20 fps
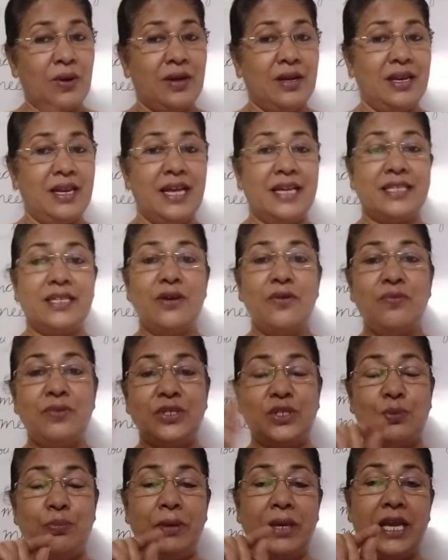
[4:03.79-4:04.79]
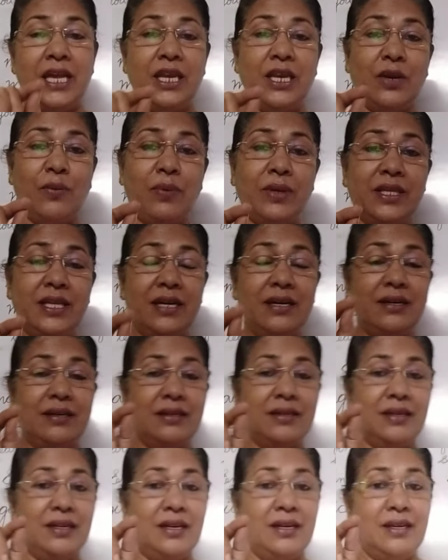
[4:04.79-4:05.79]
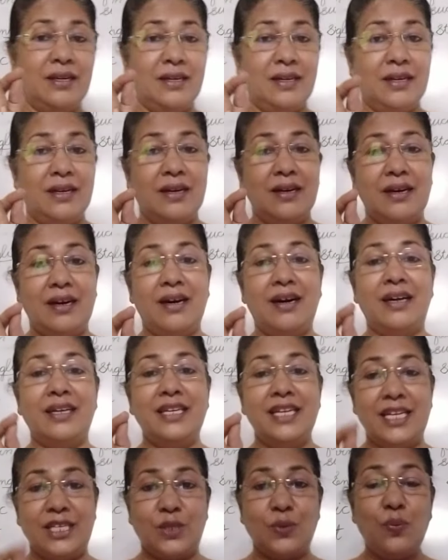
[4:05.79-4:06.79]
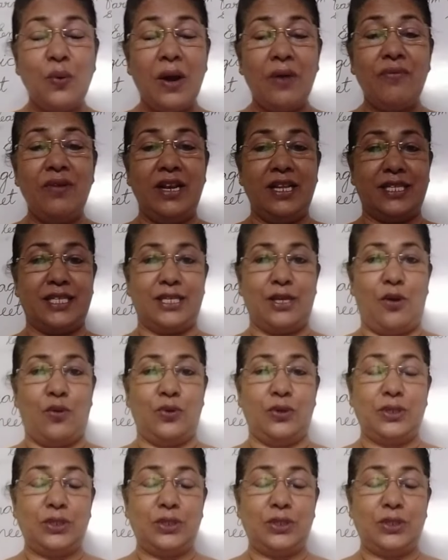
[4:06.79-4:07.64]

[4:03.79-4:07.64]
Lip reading: letter which beginning with a vowel sound.